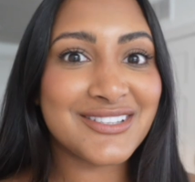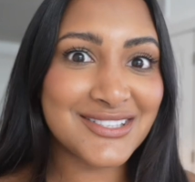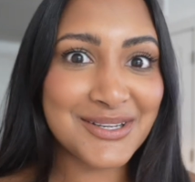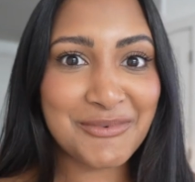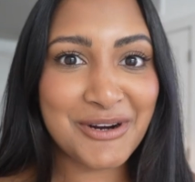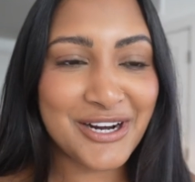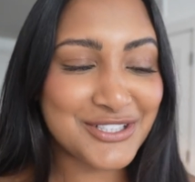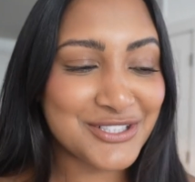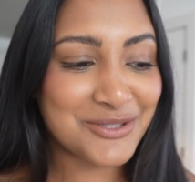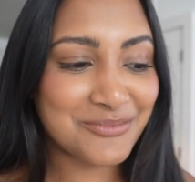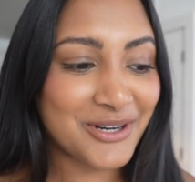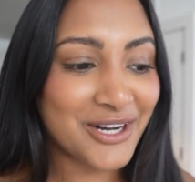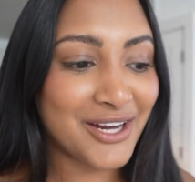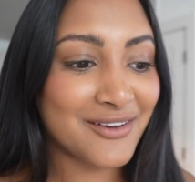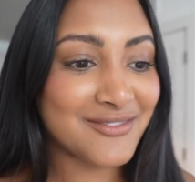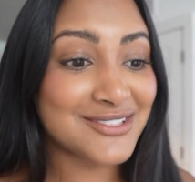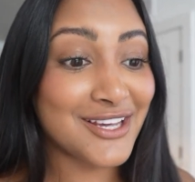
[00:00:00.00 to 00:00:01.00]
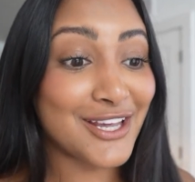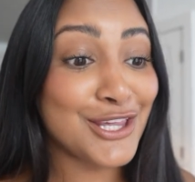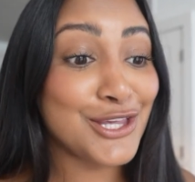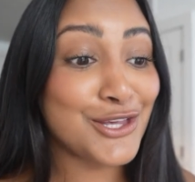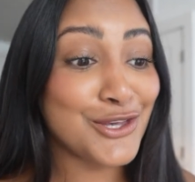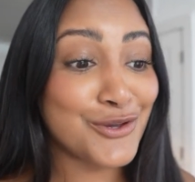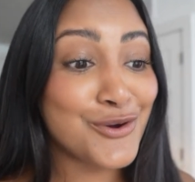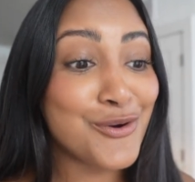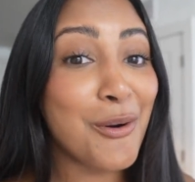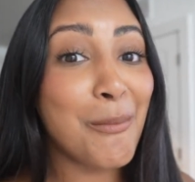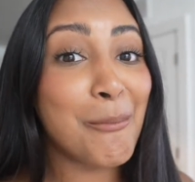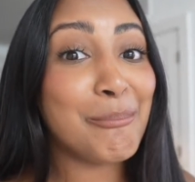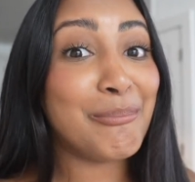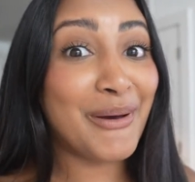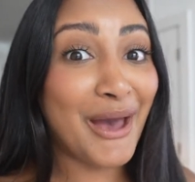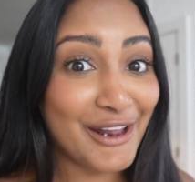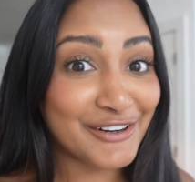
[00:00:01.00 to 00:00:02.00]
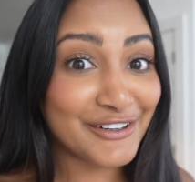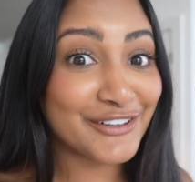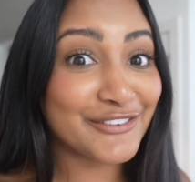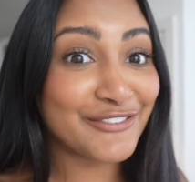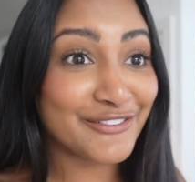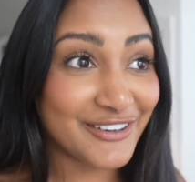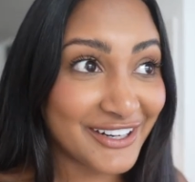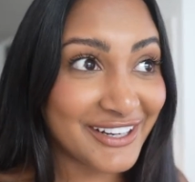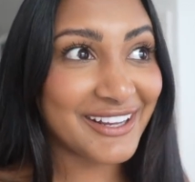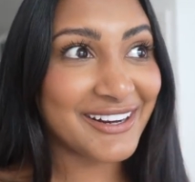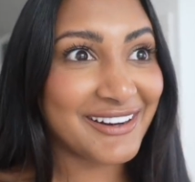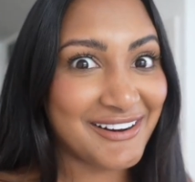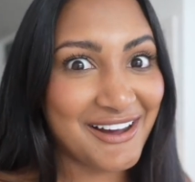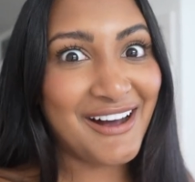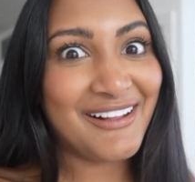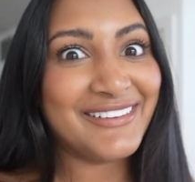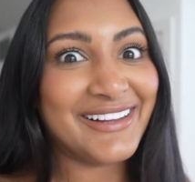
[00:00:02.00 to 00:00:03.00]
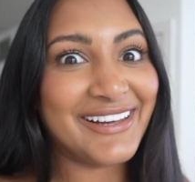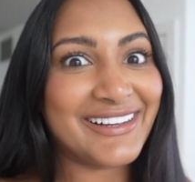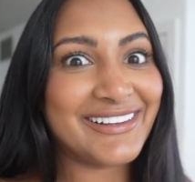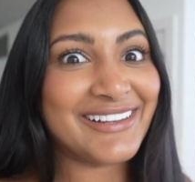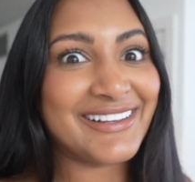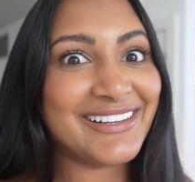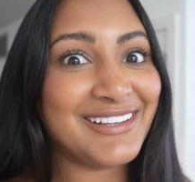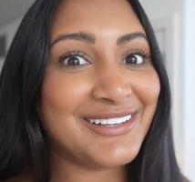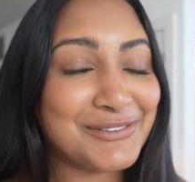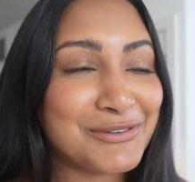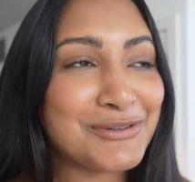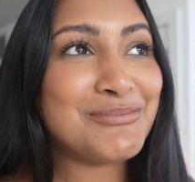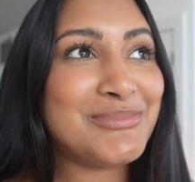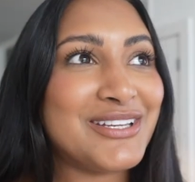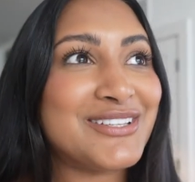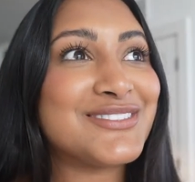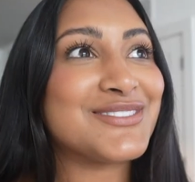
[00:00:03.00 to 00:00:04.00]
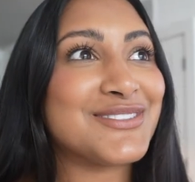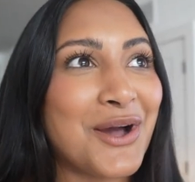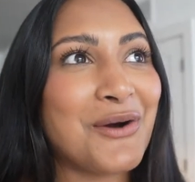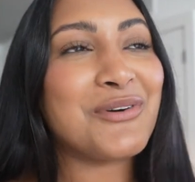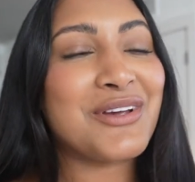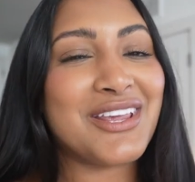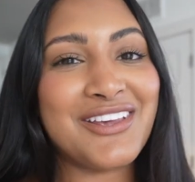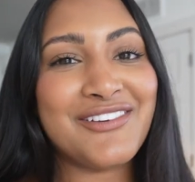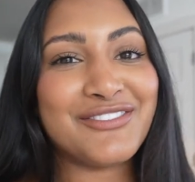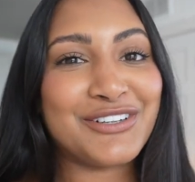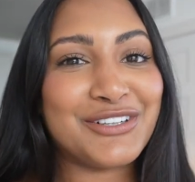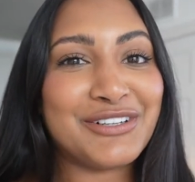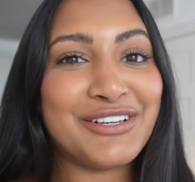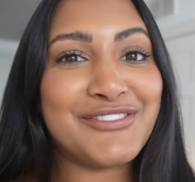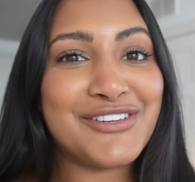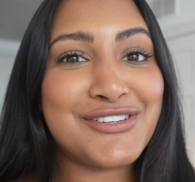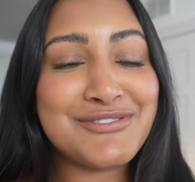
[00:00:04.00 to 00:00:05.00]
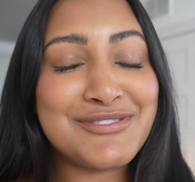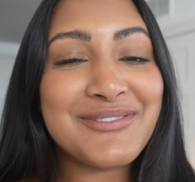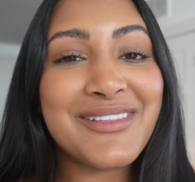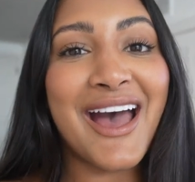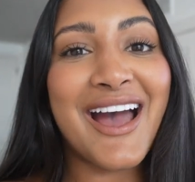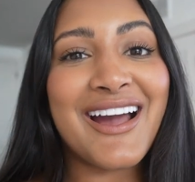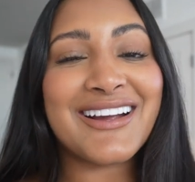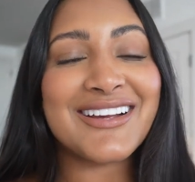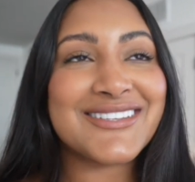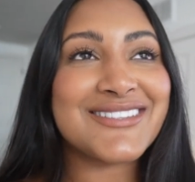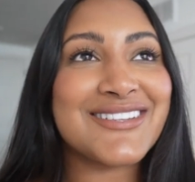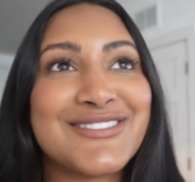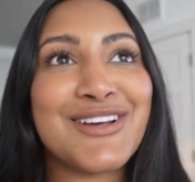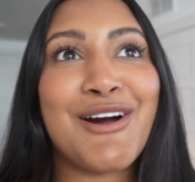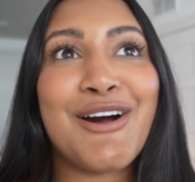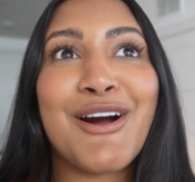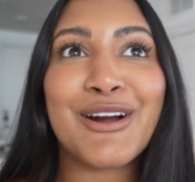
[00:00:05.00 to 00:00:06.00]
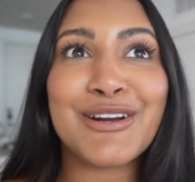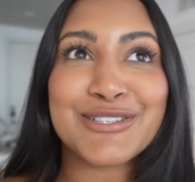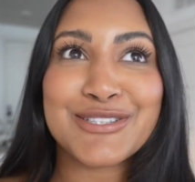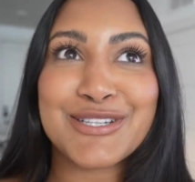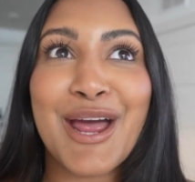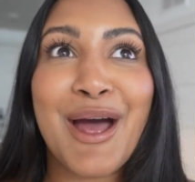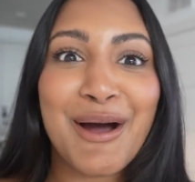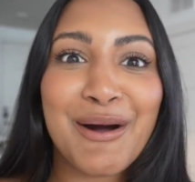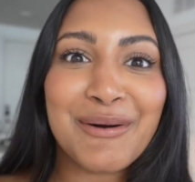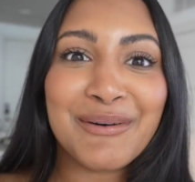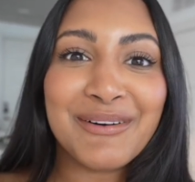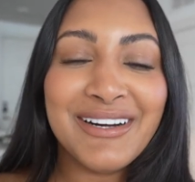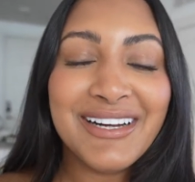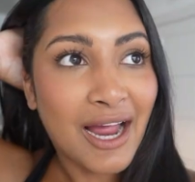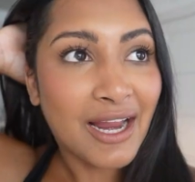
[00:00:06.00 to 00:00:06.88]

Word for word: The Summer I Turned Pretty, I was like, you better freaking not. Like, you will be so evil if you do that because it's our show.